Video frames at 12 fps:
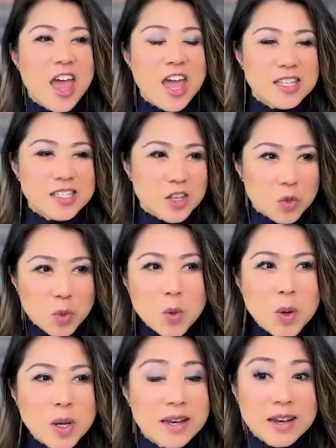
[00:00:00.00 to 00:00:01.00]
It's the
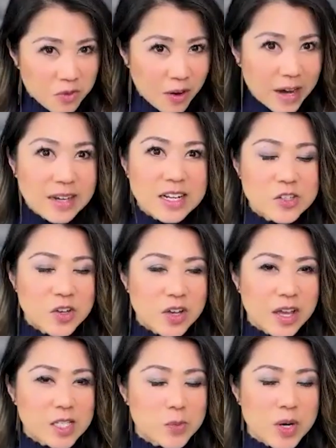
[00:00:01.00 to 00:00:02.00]
3-1 right next to
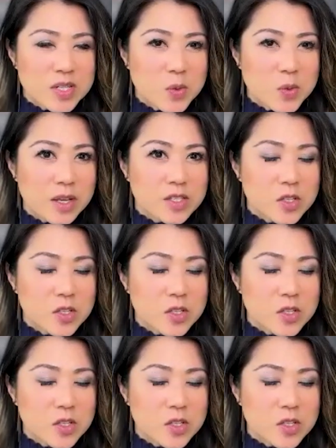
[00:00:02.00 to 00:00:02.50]
the expressway.